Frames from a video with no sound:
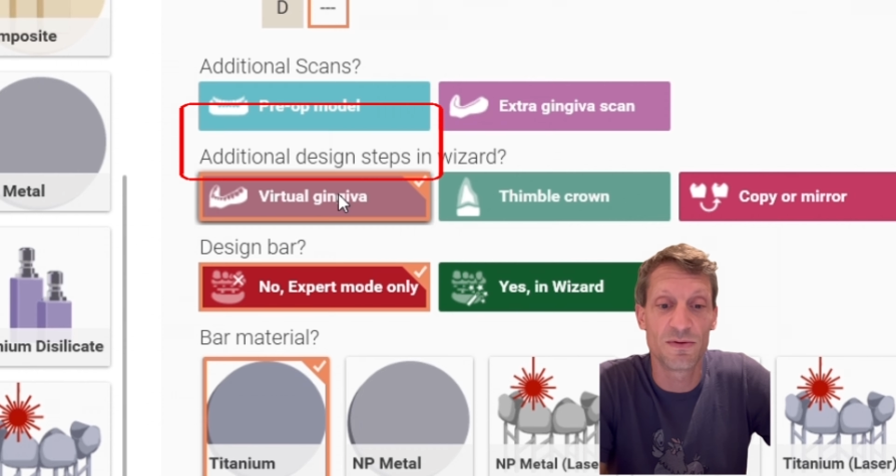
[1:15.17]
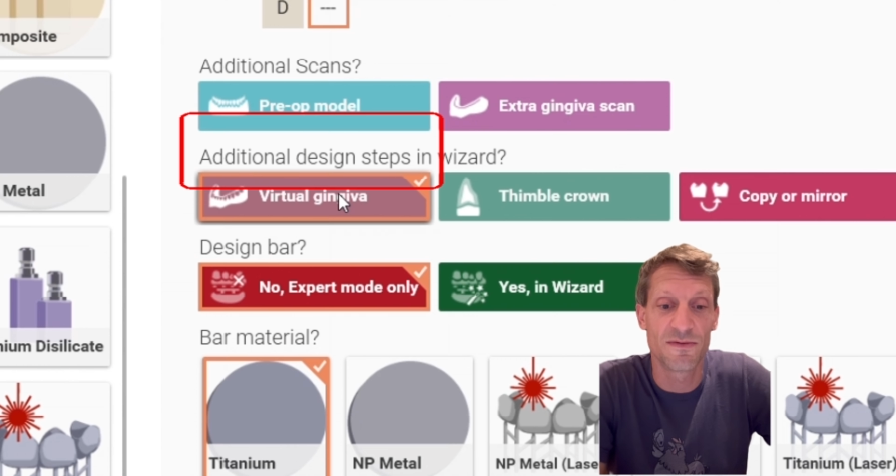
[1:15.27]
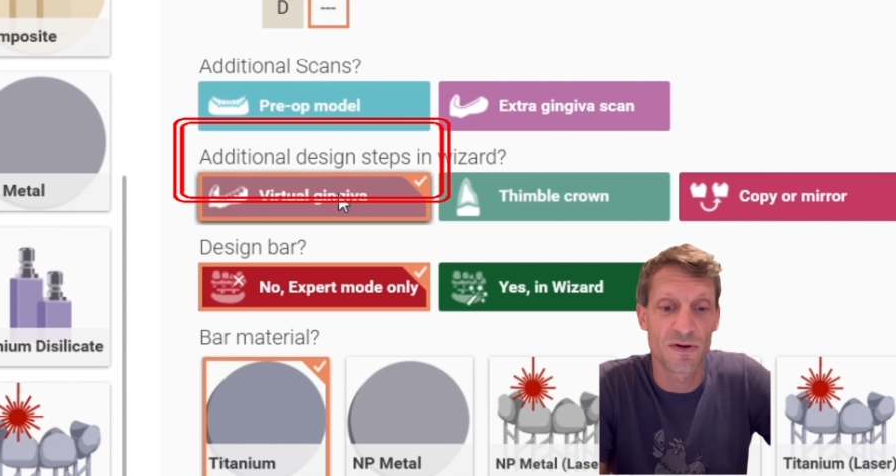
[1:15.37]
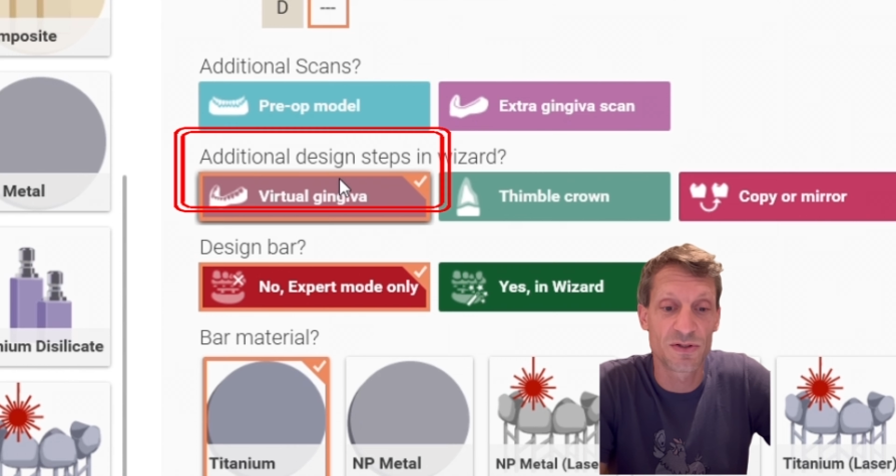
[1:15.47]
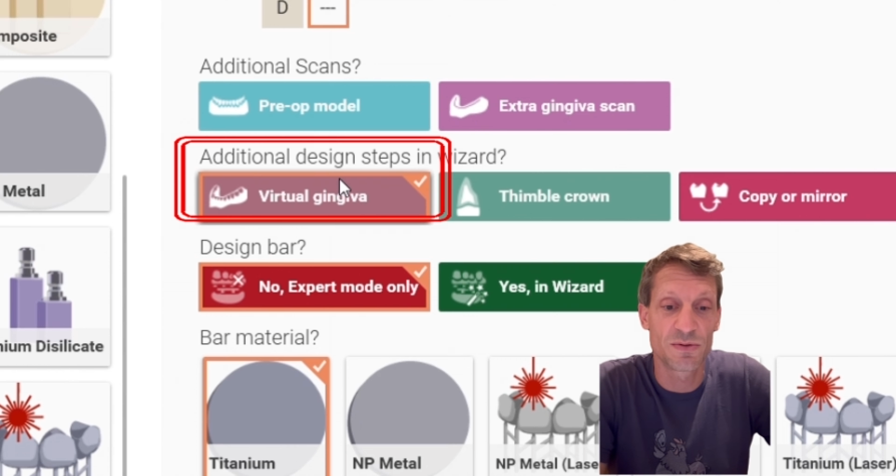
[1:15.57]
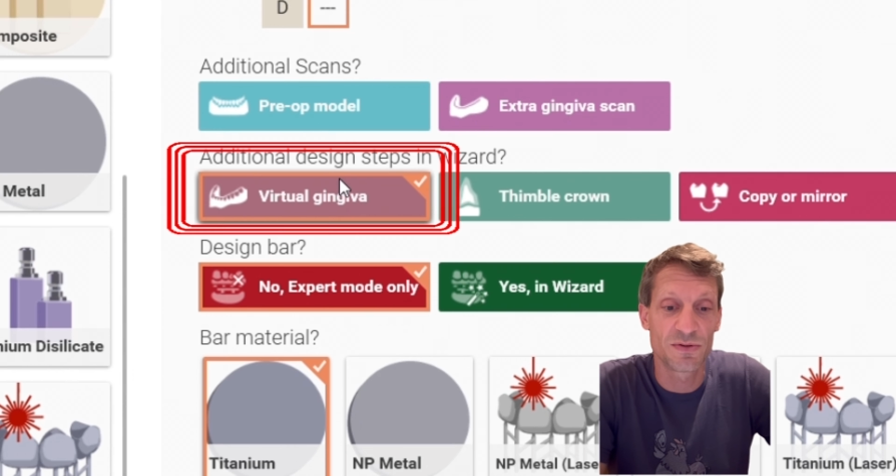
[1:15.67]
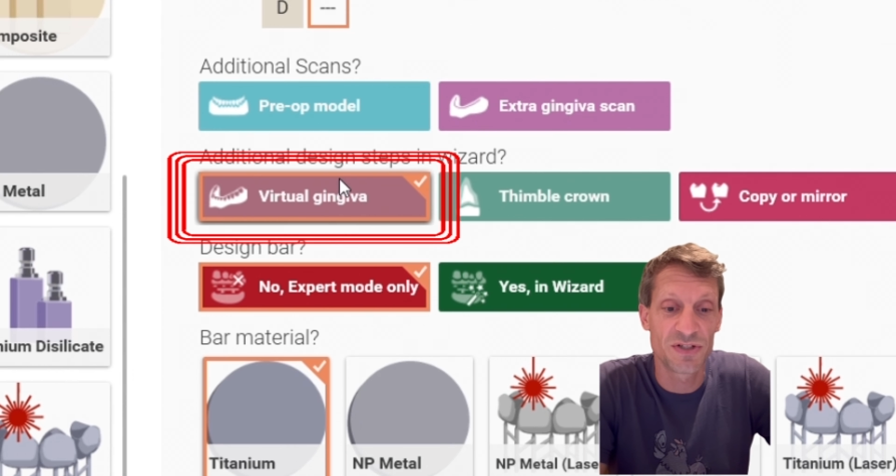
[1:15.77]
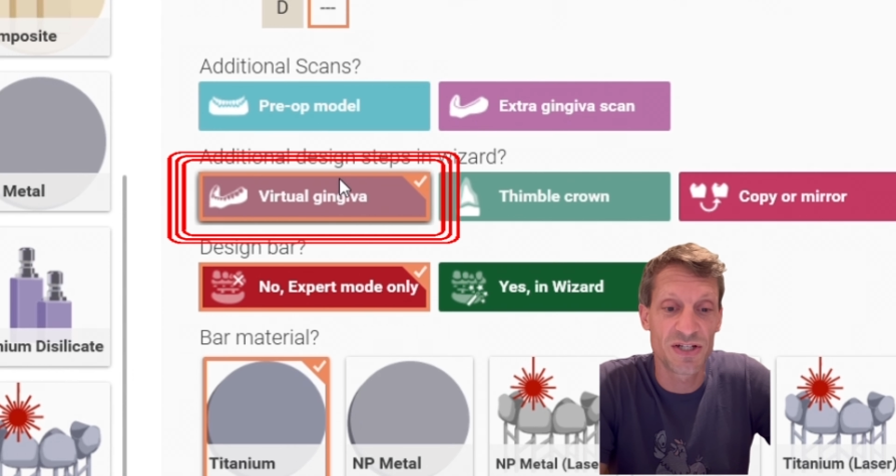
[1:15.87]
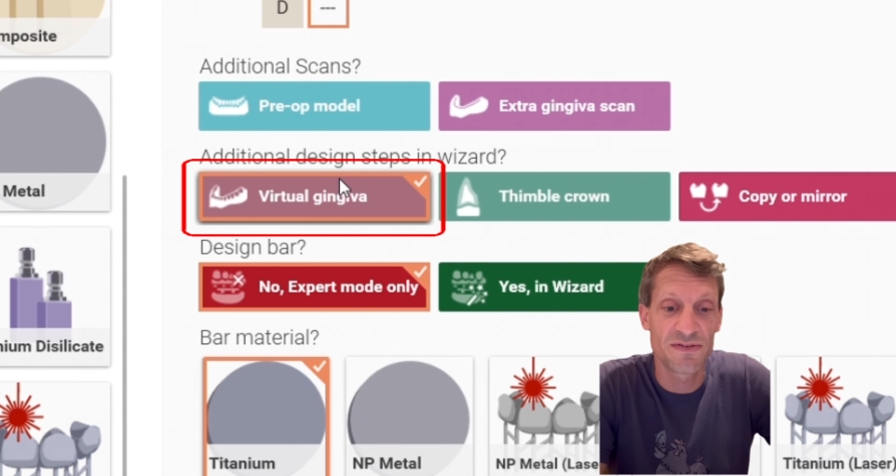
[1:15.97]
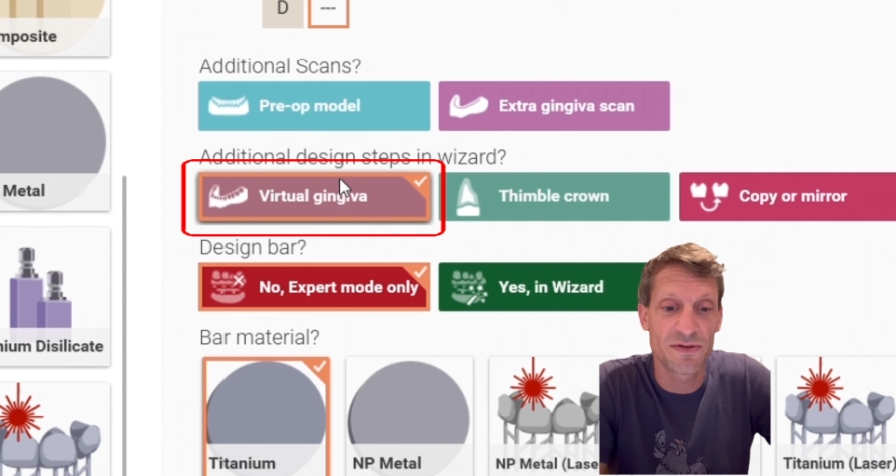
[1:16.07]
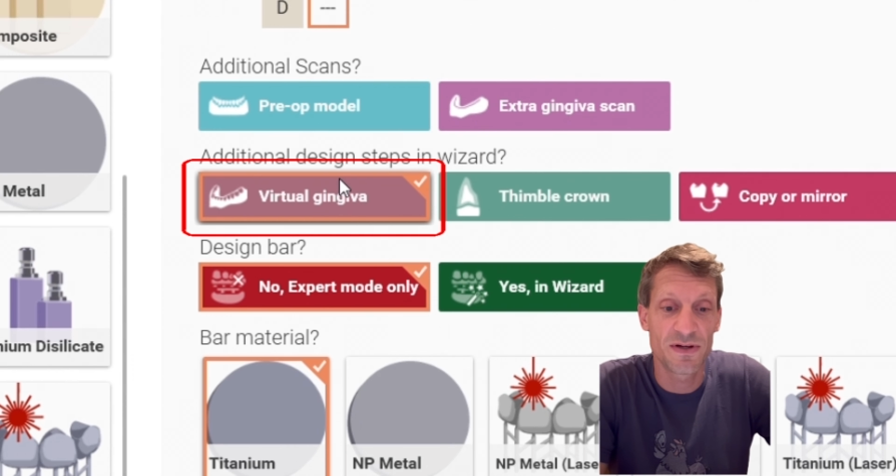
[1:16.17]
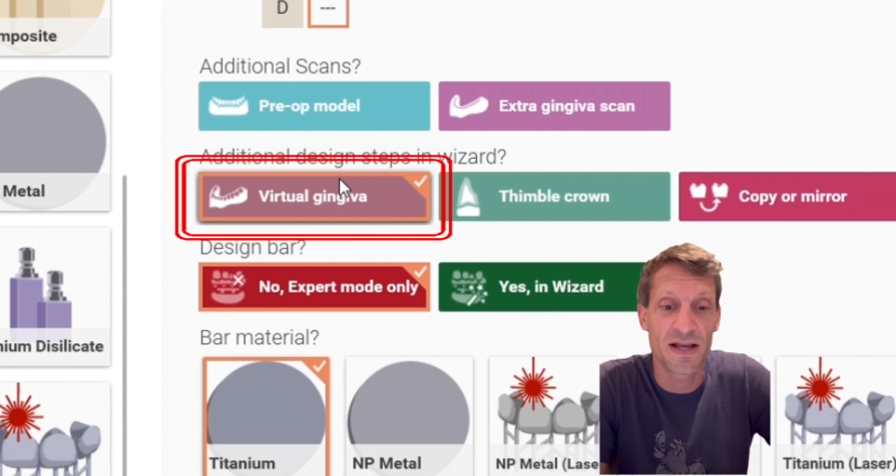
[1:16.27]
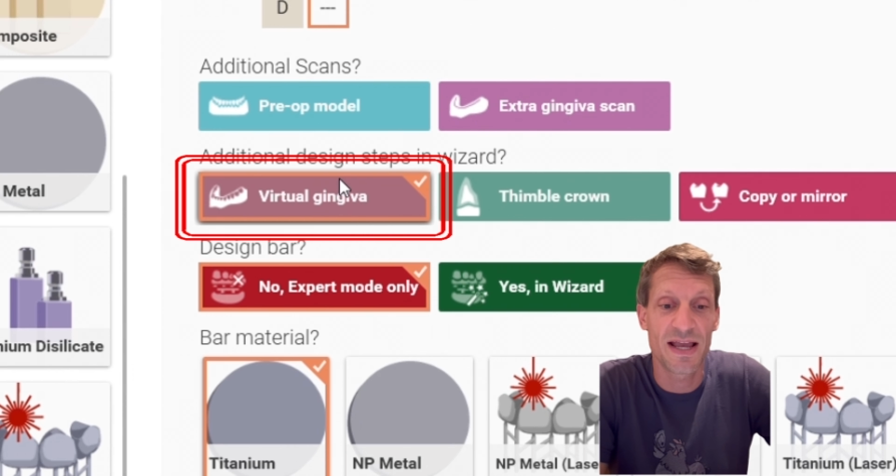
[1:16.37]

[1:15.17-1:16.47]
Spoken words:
a virtual gingiva